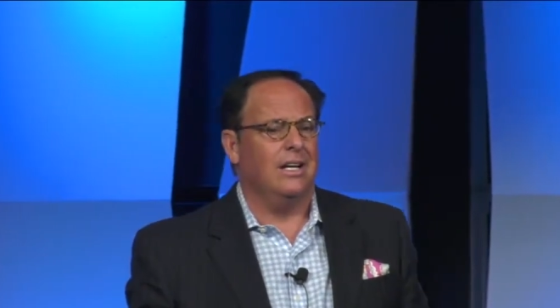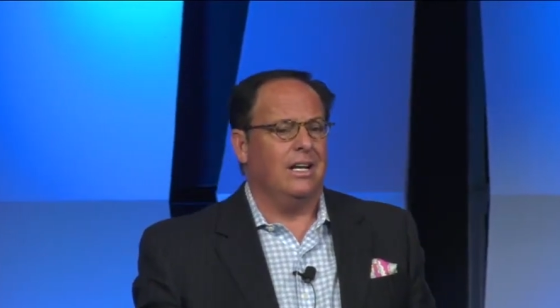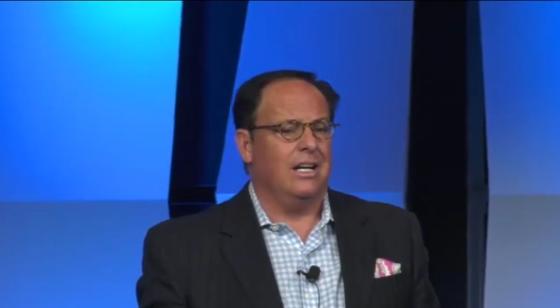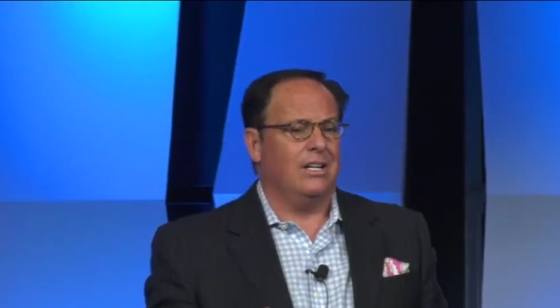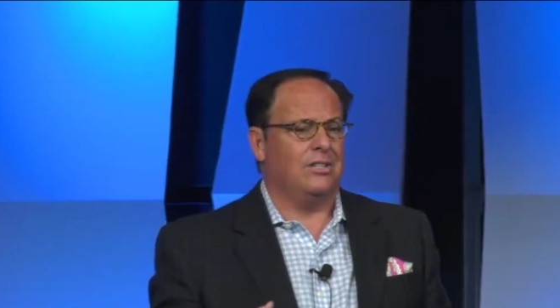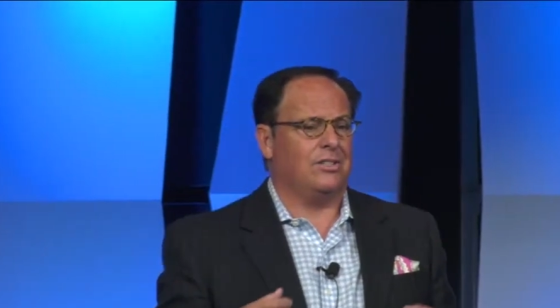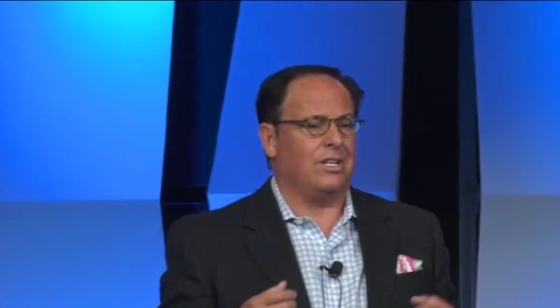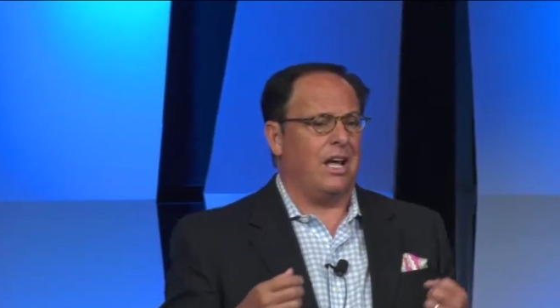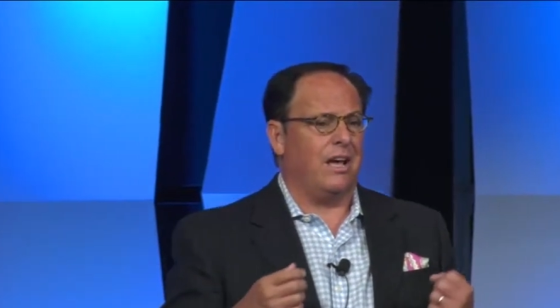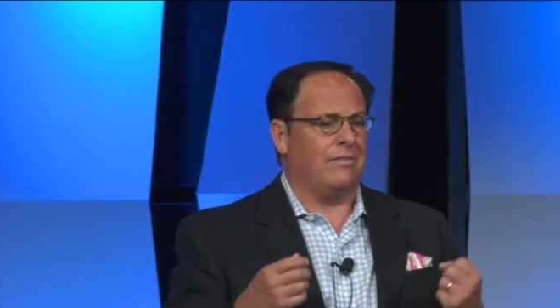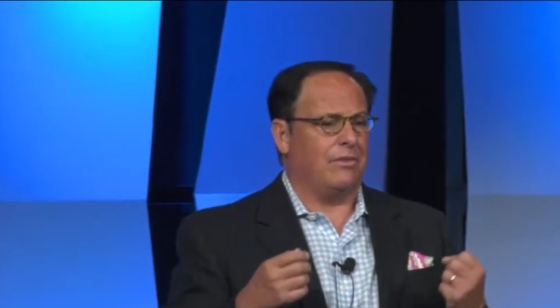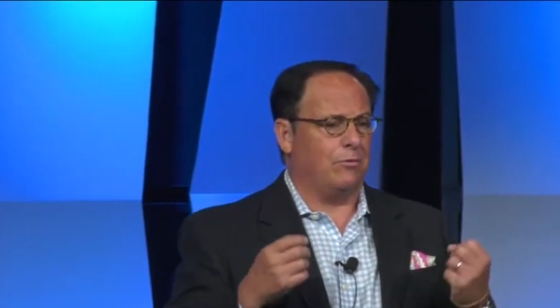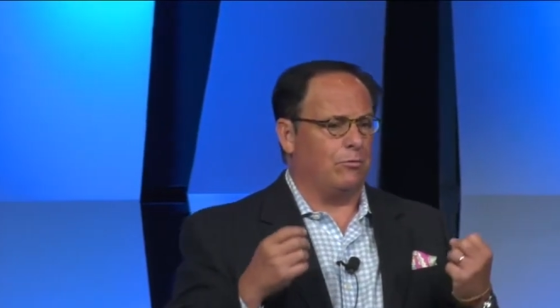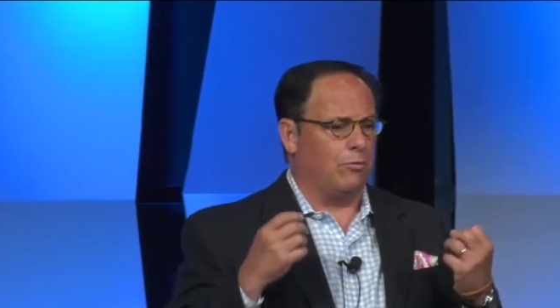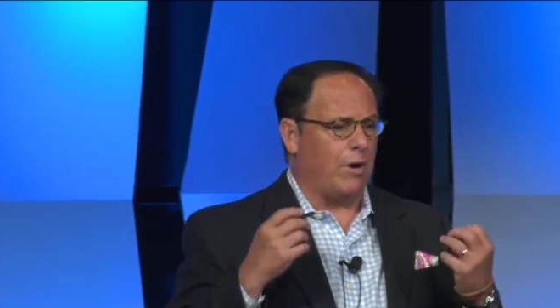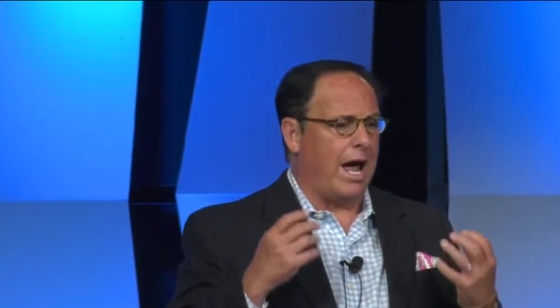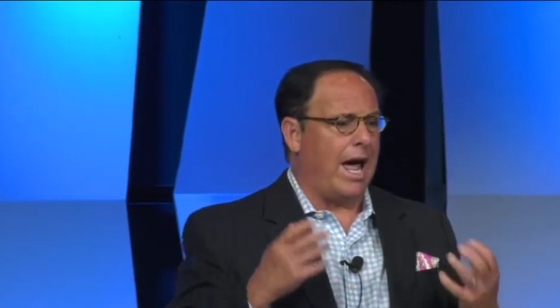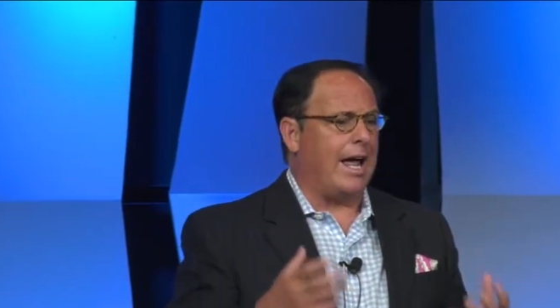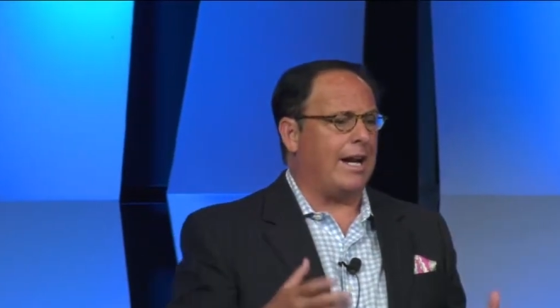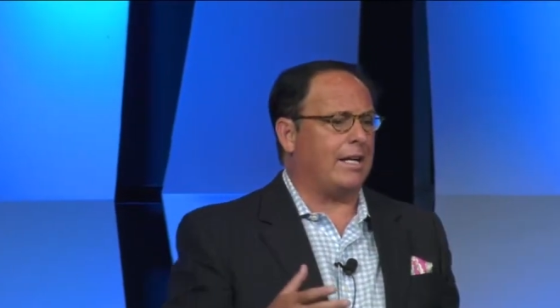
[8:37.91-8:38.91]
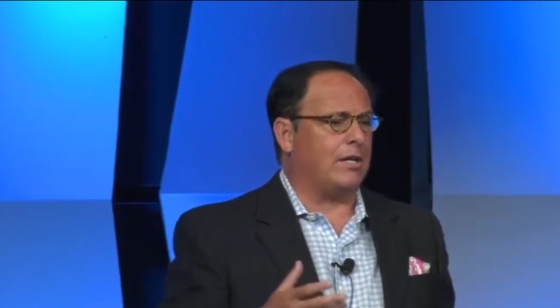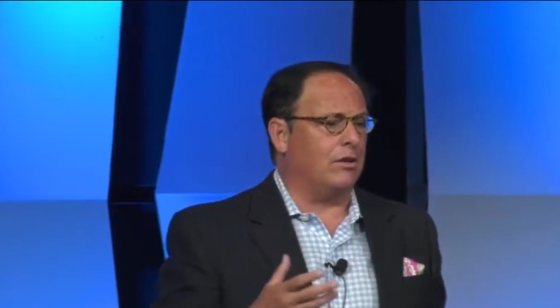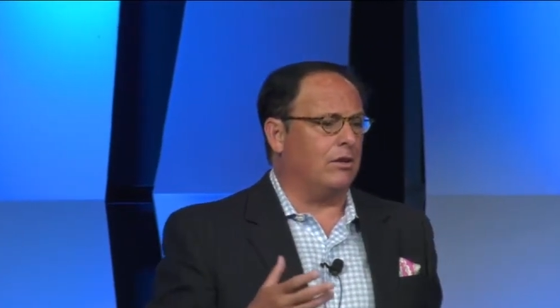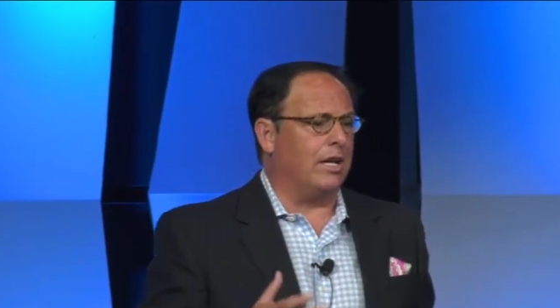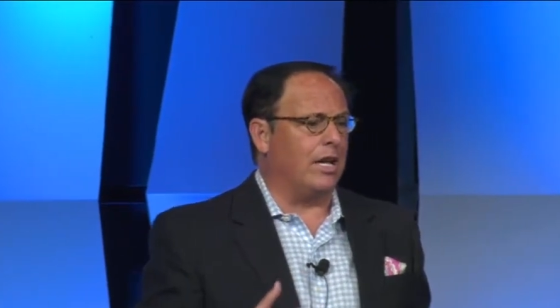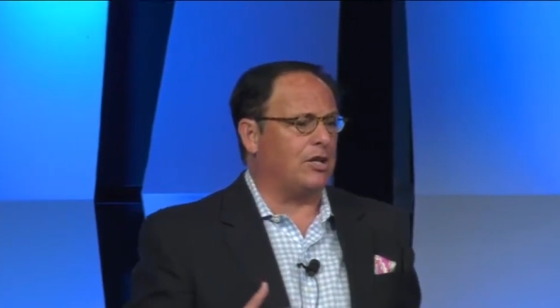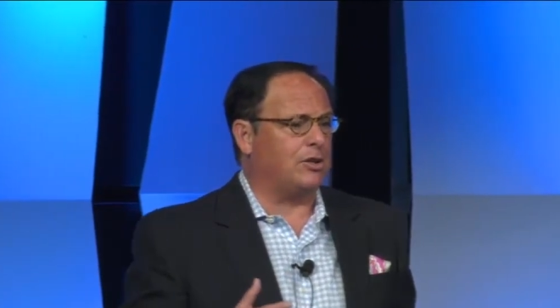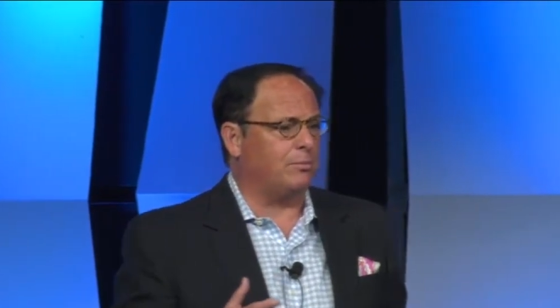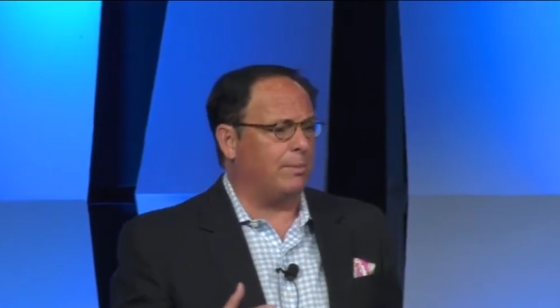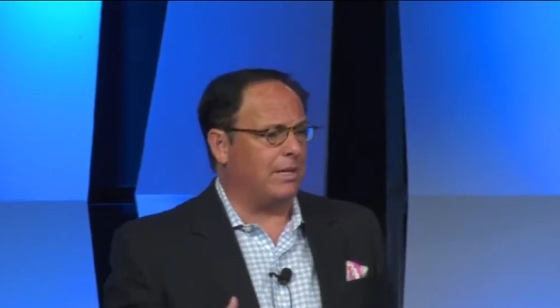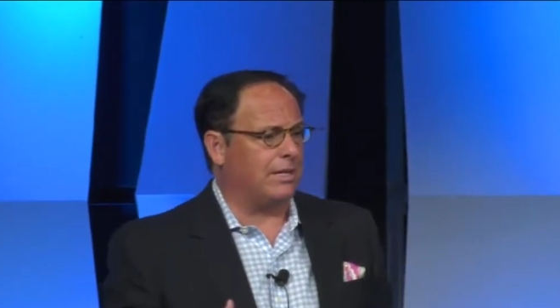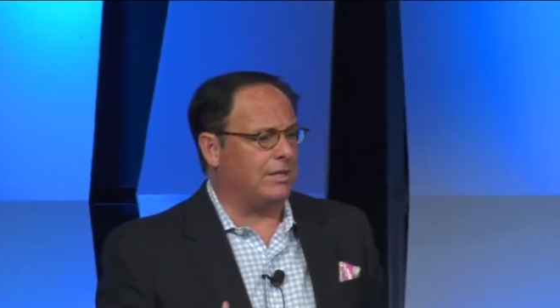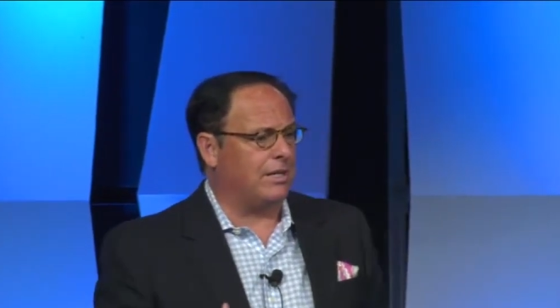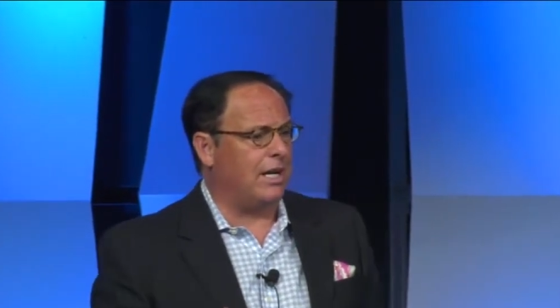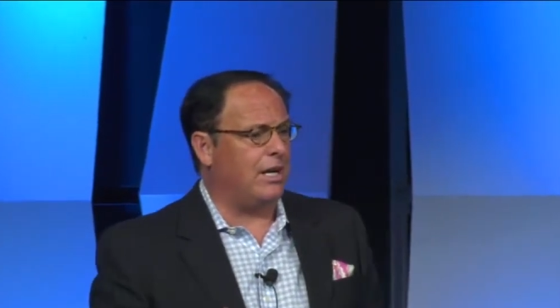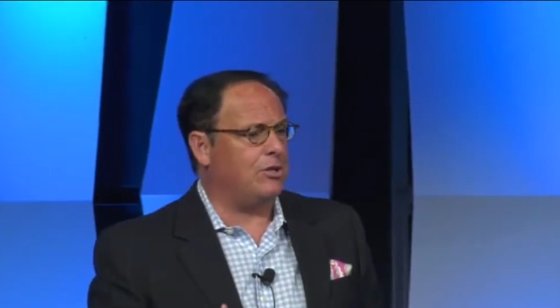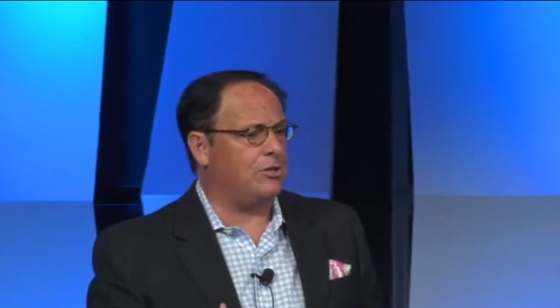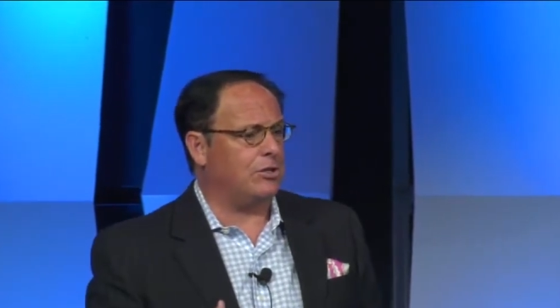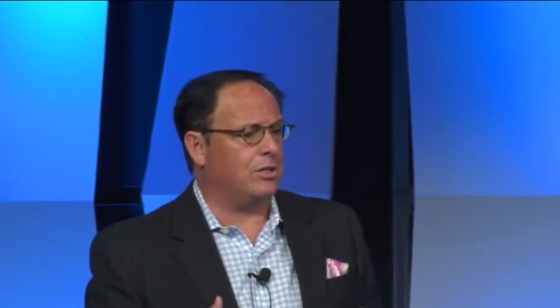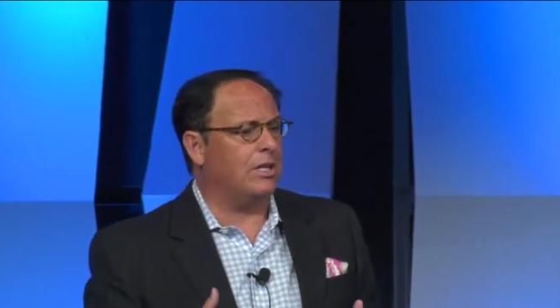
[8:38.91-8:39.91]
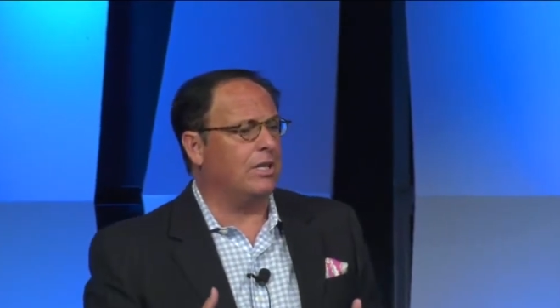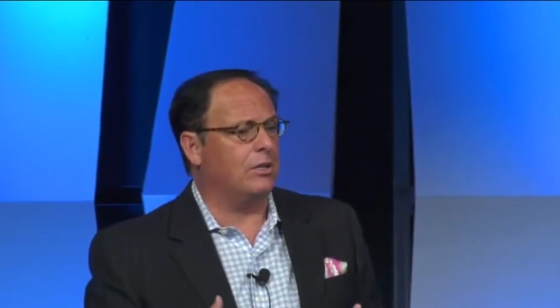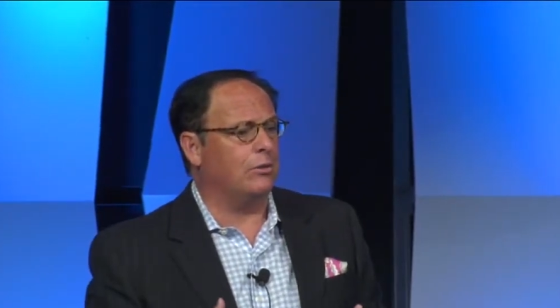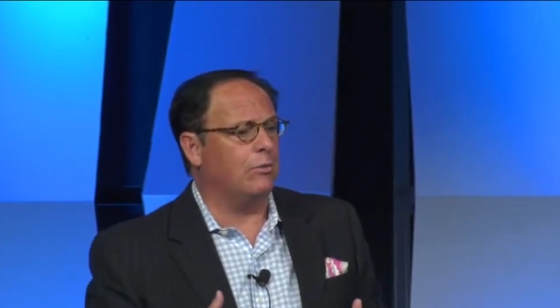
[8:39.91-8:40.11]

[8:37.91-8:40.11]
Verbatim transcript: is to have a radical expectation and a